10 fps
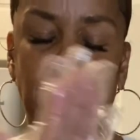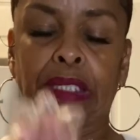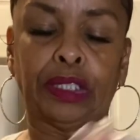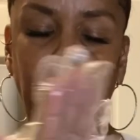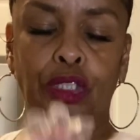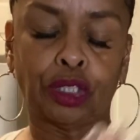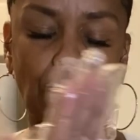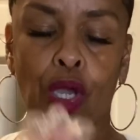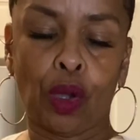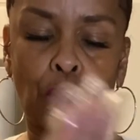
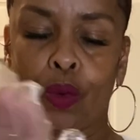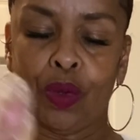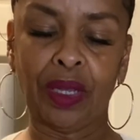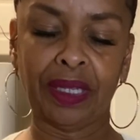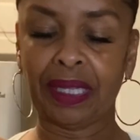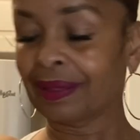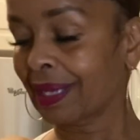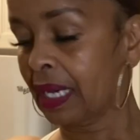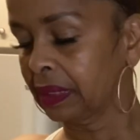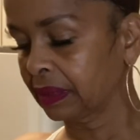So that's
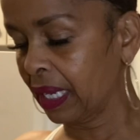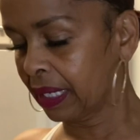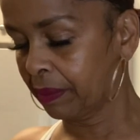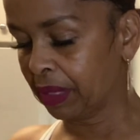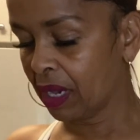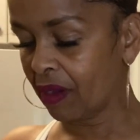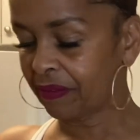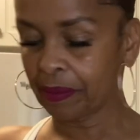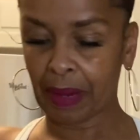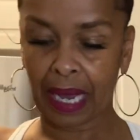kind of taking me off
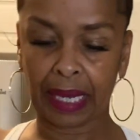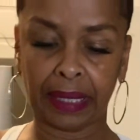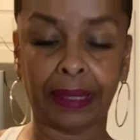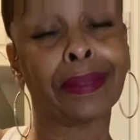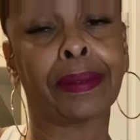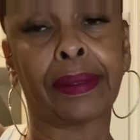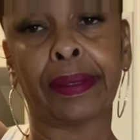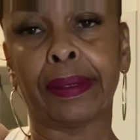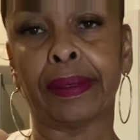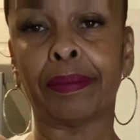of my
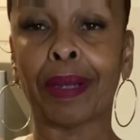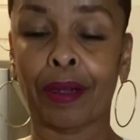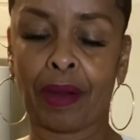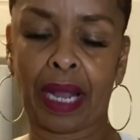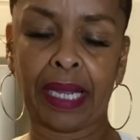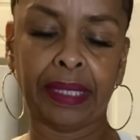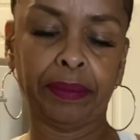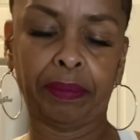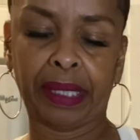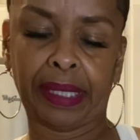
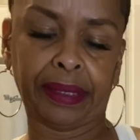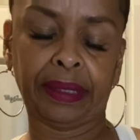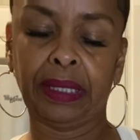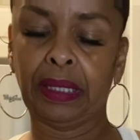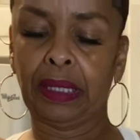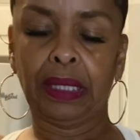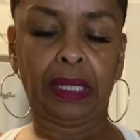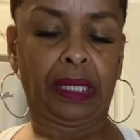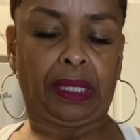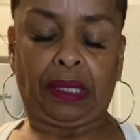grind, but
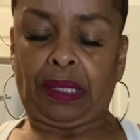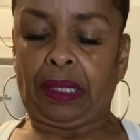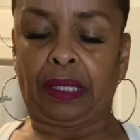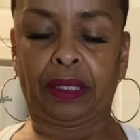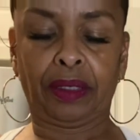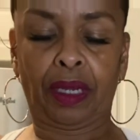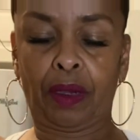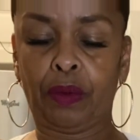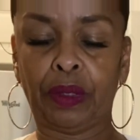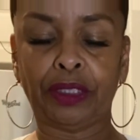you know,
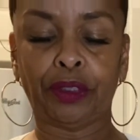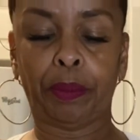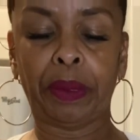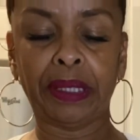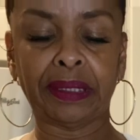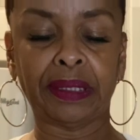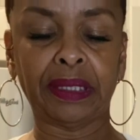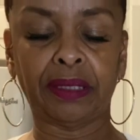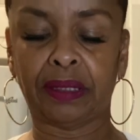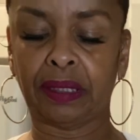when it's your
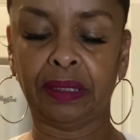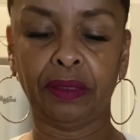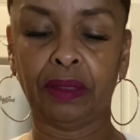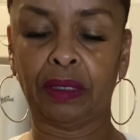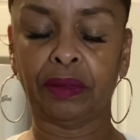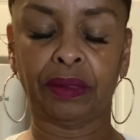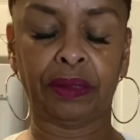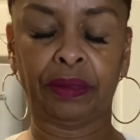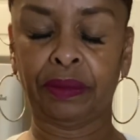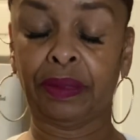business, you know,
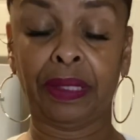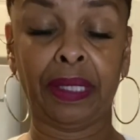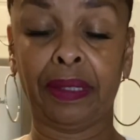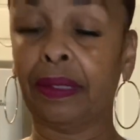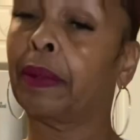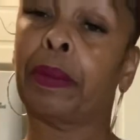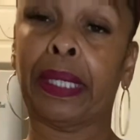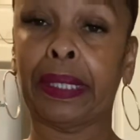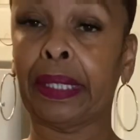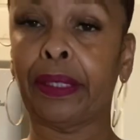and the
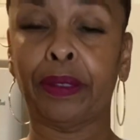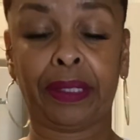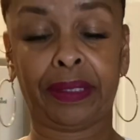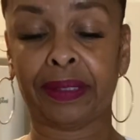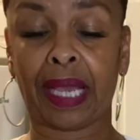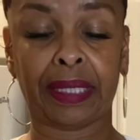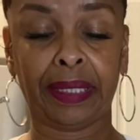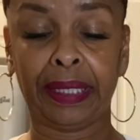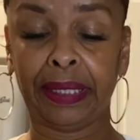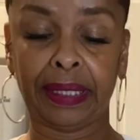money is kind of
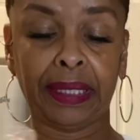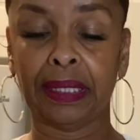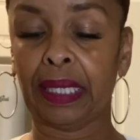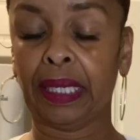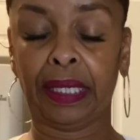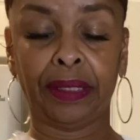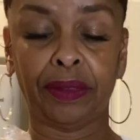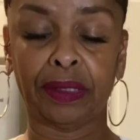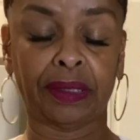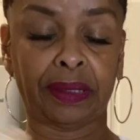needed, and you
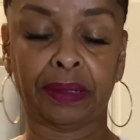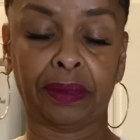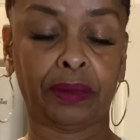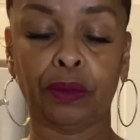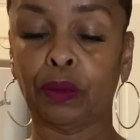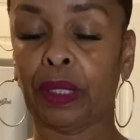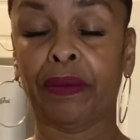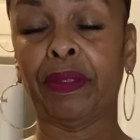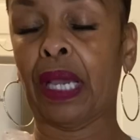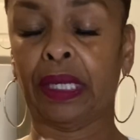just do whatever
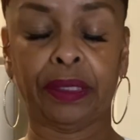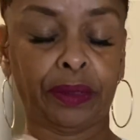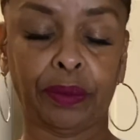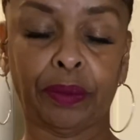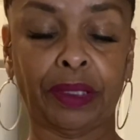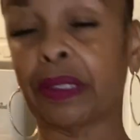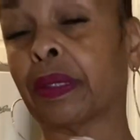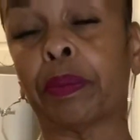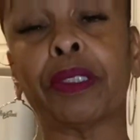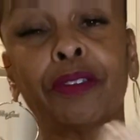you gotta do just to
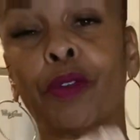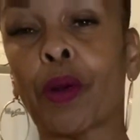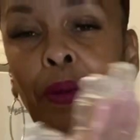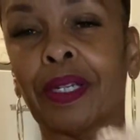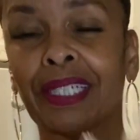push forward.